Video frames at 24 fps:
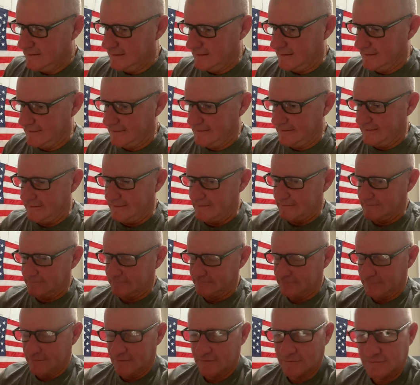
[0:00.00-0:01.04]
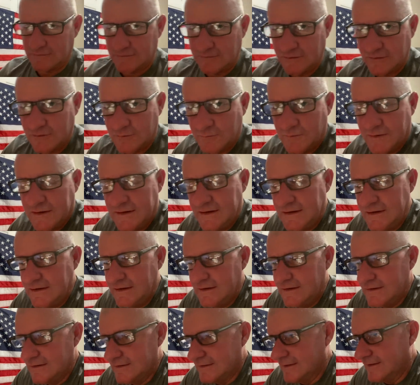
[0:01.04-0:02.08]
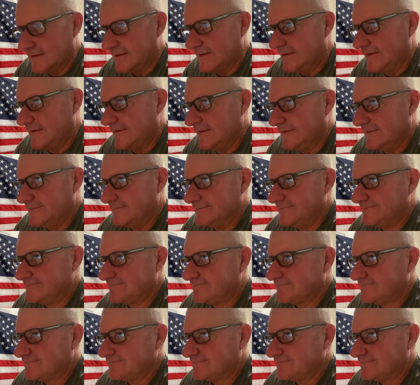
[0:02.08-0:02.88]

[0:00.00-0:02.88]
Um, it's going to be. Um,